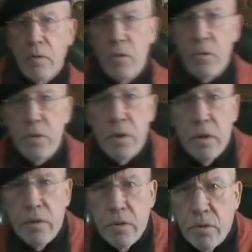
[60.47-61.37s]
Of course, the
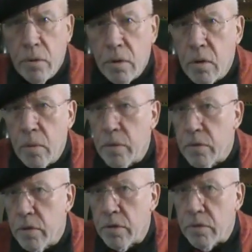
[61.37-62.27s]
earth is not a
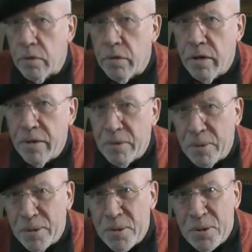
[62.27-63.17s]
common treasury for
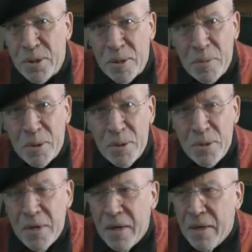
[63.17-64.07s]
everyone to share, because